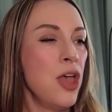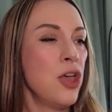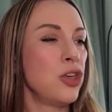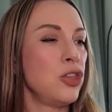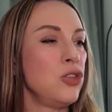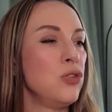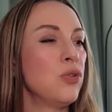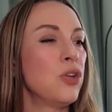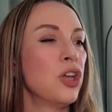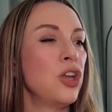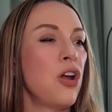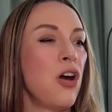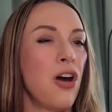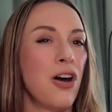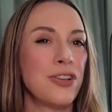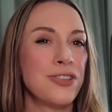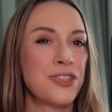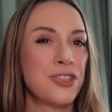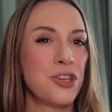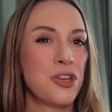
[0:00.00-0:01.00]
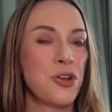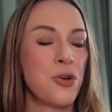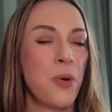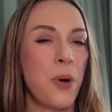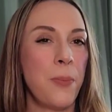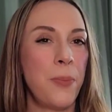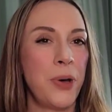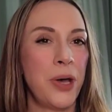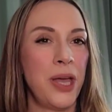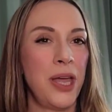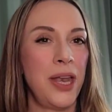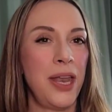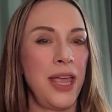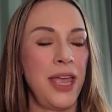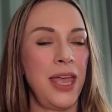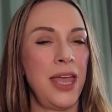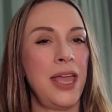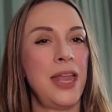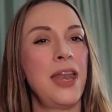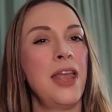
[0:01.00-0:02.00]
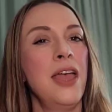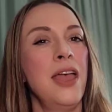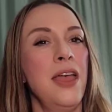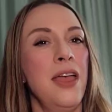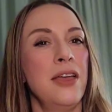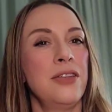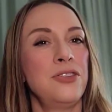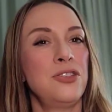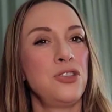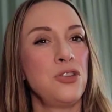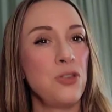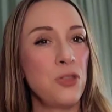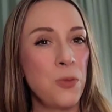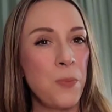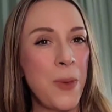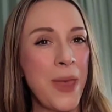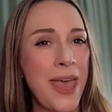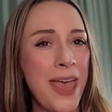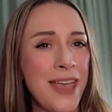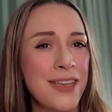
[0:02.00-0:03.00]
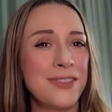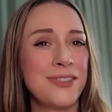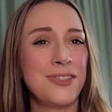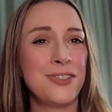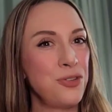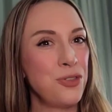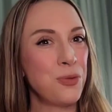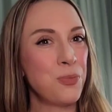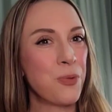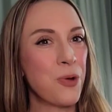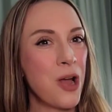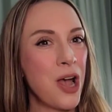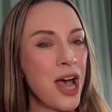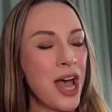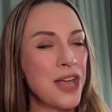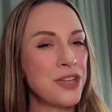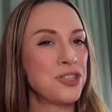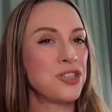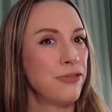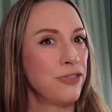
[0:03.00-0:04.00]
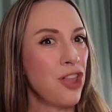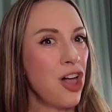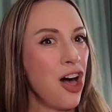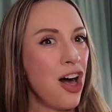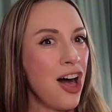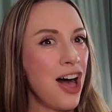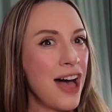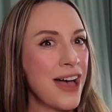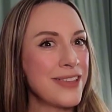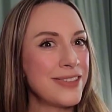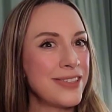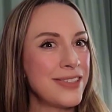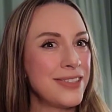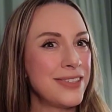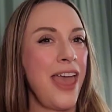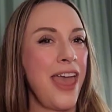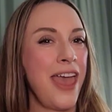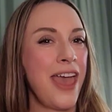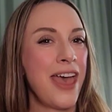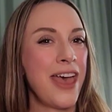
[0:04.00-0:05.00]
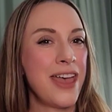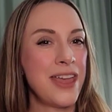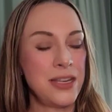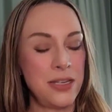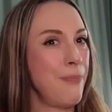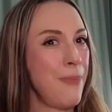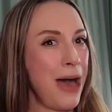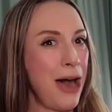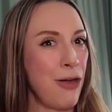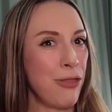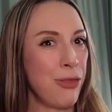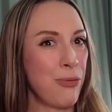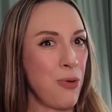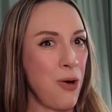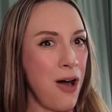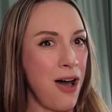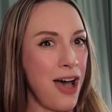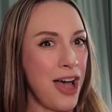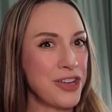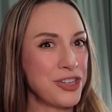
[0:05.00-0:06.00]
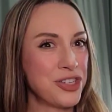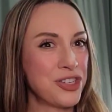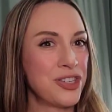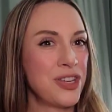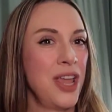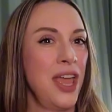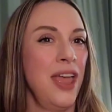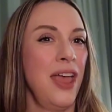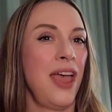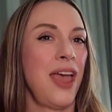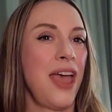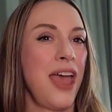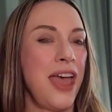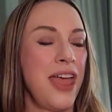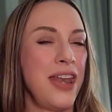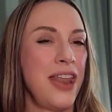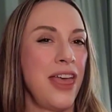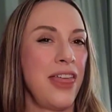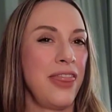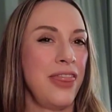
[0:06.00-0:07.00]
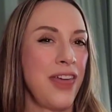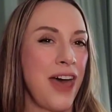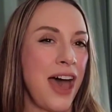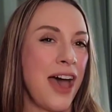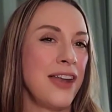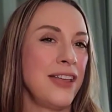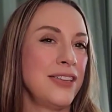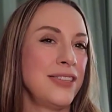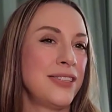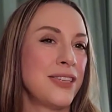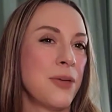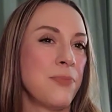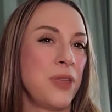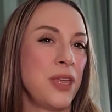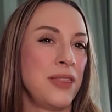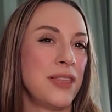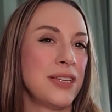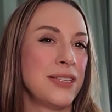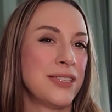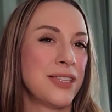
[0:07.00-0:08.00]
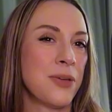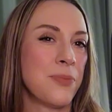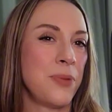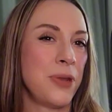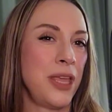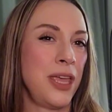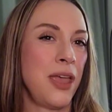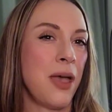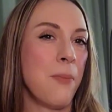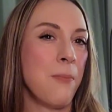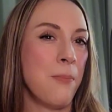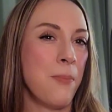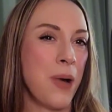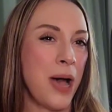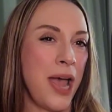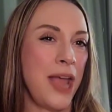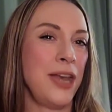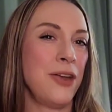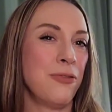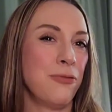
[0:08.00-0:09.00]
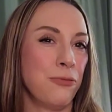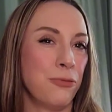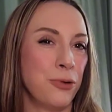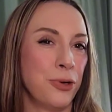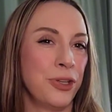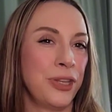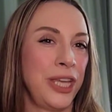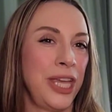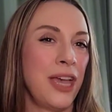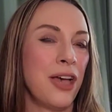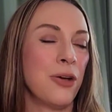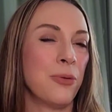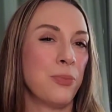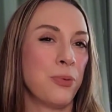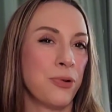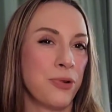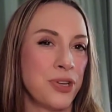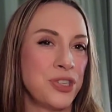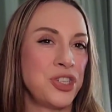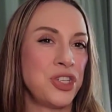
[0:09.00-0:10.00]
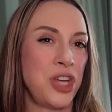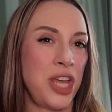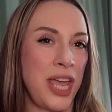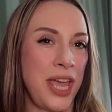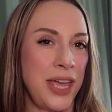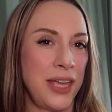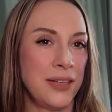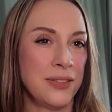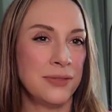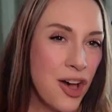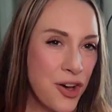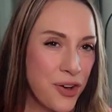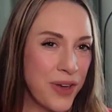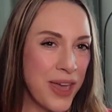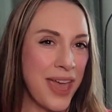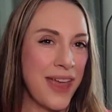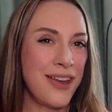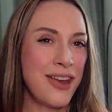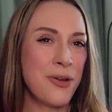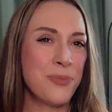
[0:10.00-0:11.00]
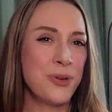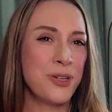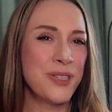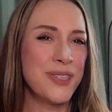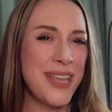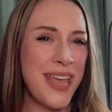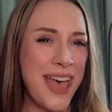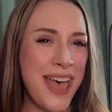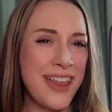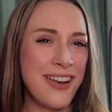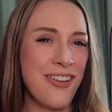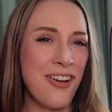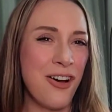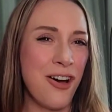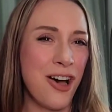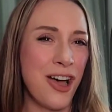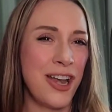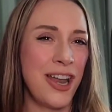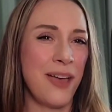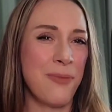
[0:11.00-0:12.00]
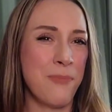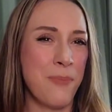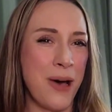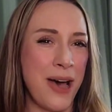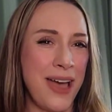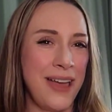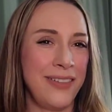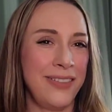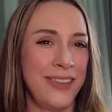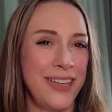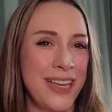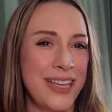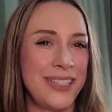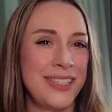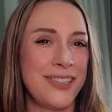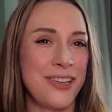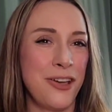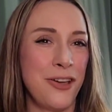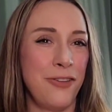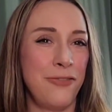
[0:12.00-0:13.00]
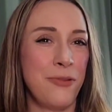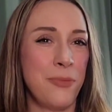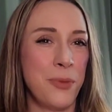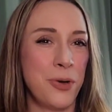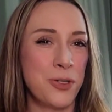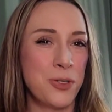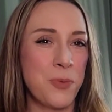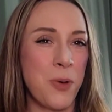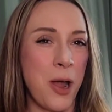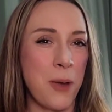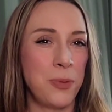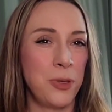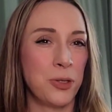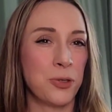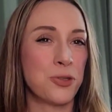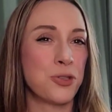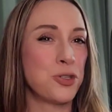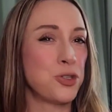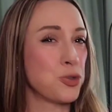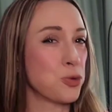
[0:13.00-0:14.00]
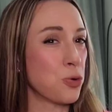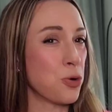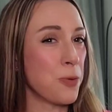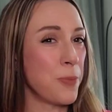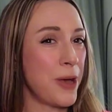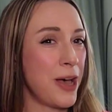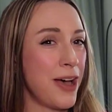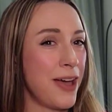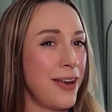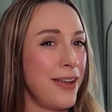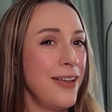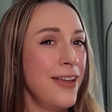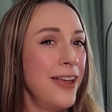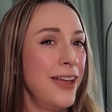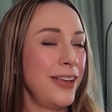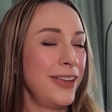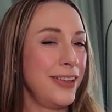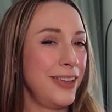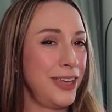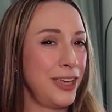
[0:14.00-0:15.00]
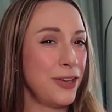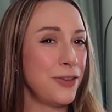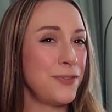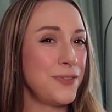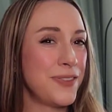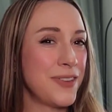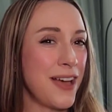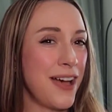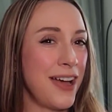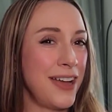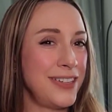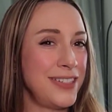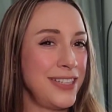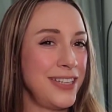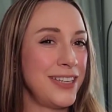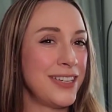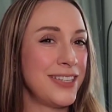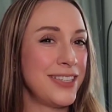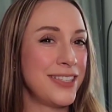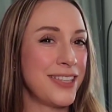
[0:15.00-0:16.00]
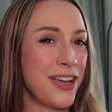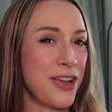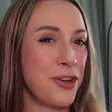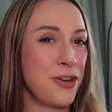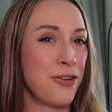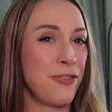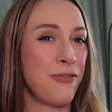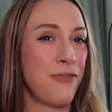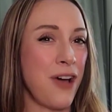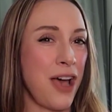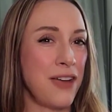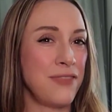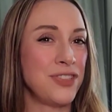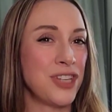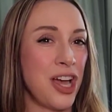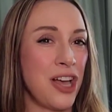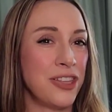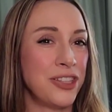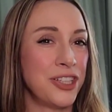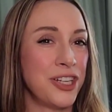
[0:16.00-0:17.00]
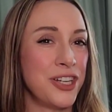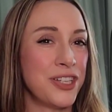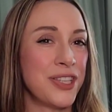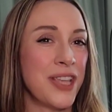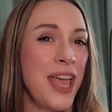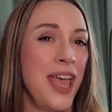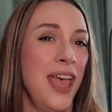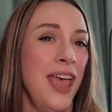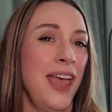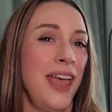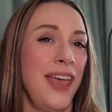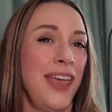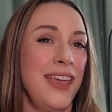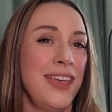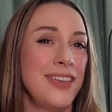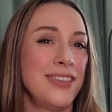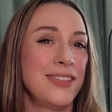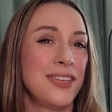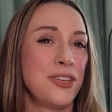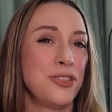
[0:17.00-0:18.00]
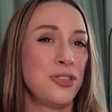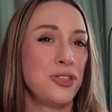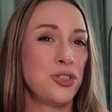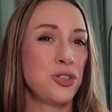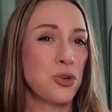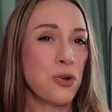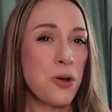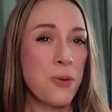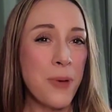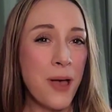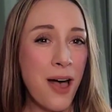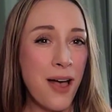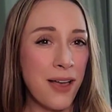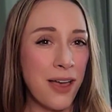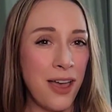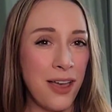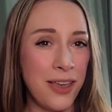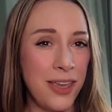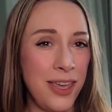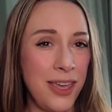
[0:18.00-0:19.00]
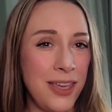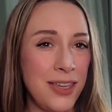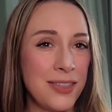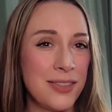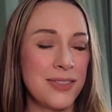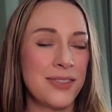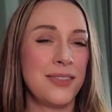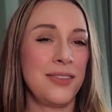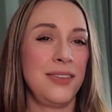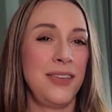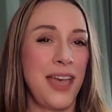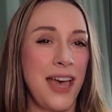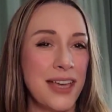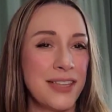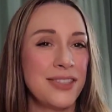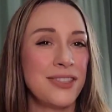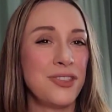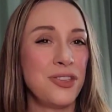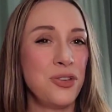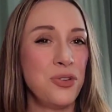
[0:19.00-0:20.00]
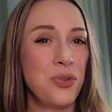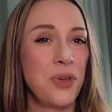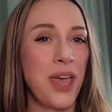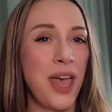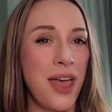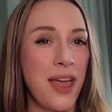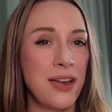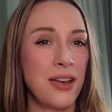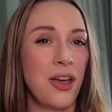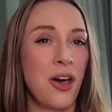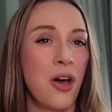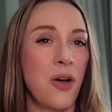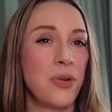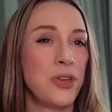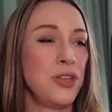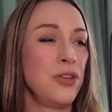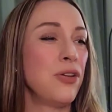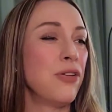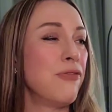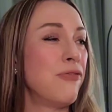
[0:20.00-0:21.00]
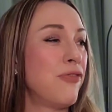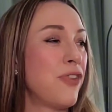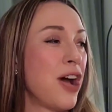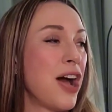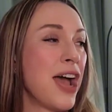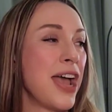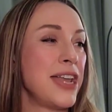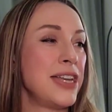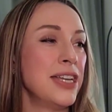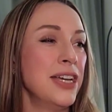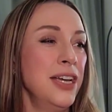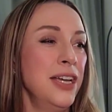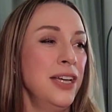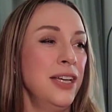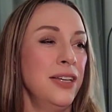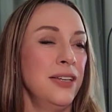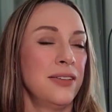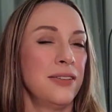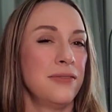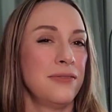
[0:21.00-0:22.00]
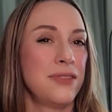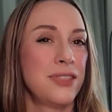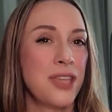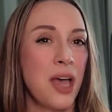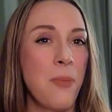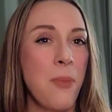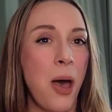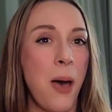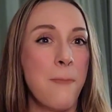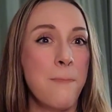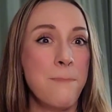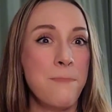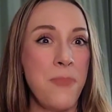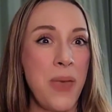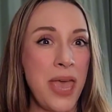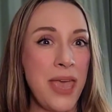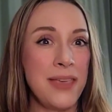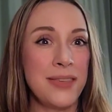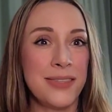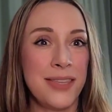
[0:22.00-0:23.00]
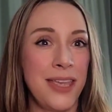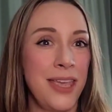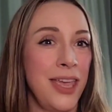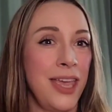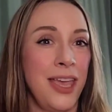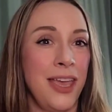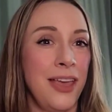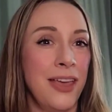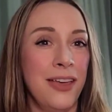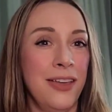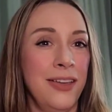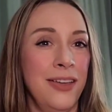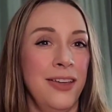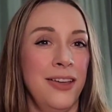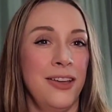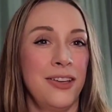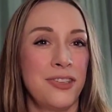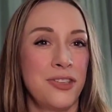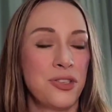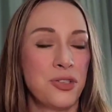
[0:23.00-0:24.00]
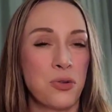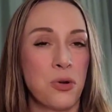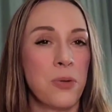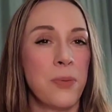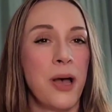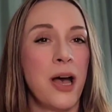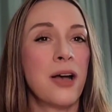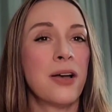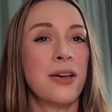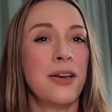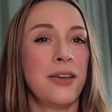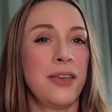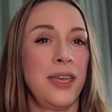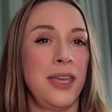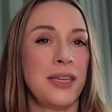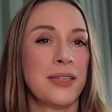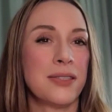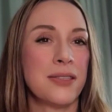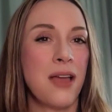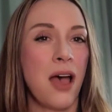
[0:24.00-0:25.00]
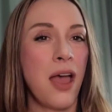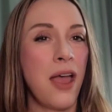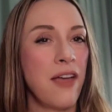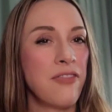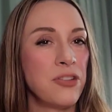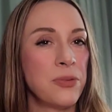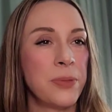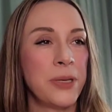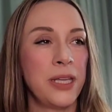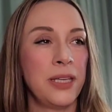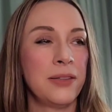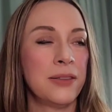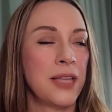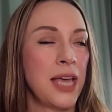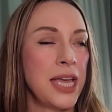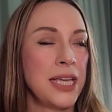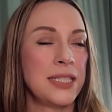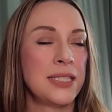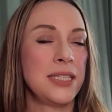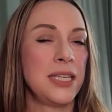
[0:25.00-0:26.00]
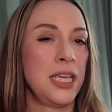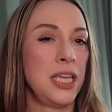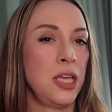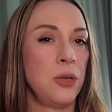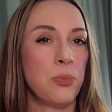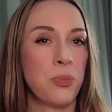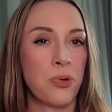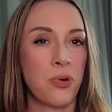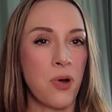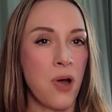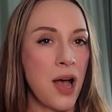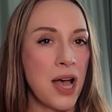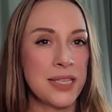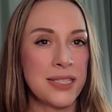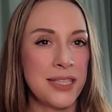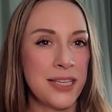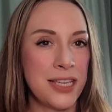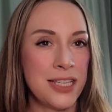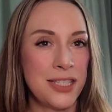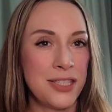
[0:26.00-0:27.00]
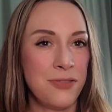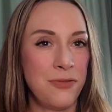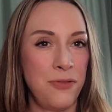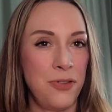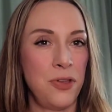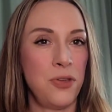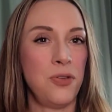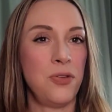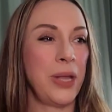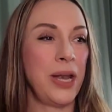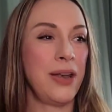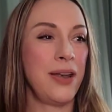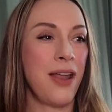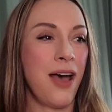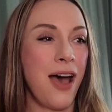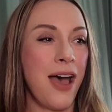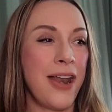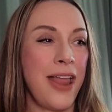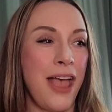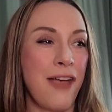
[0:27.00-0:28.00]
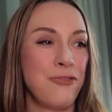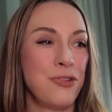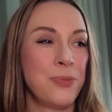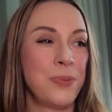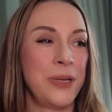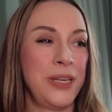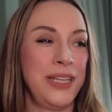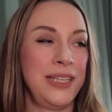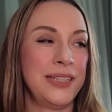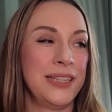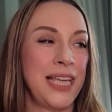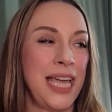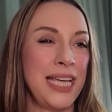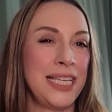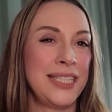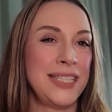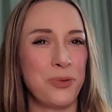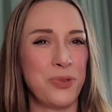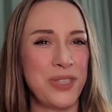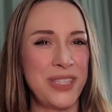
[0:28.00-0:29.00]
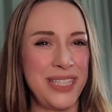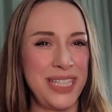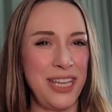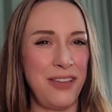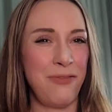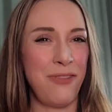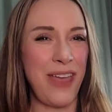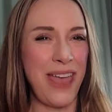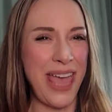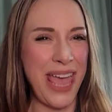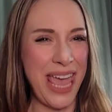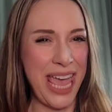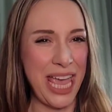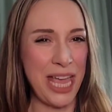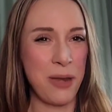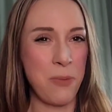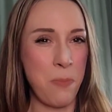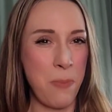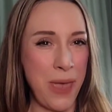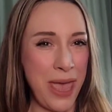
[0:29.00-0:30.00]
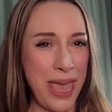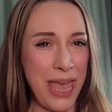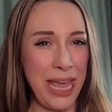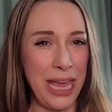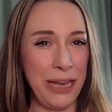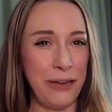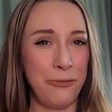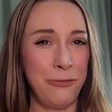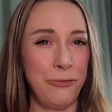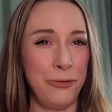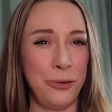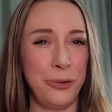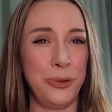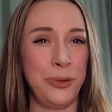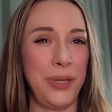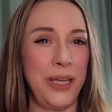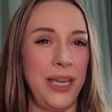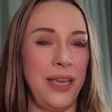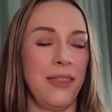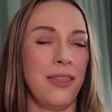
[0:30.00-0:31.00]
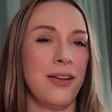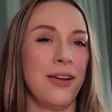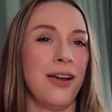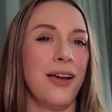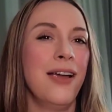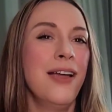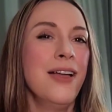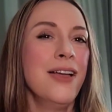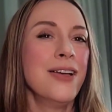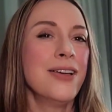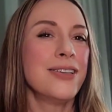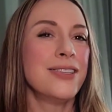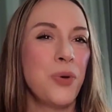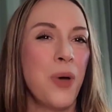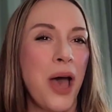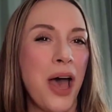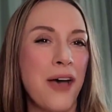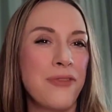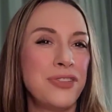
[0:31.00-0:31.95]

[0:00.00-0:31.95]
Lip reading: You could also put in toothpaste, toothbrush, floss, and mouthwash. And that is something that somebody might really appreciate. Okay, number 10 on my list of most popular store-bought gift ideas under $5 is store-bought cookies. Yes, you can go and you can find some amazing store-bought cookies. Not everybody likes to eat processed food, but not everybody likes to receive handmade food either. You have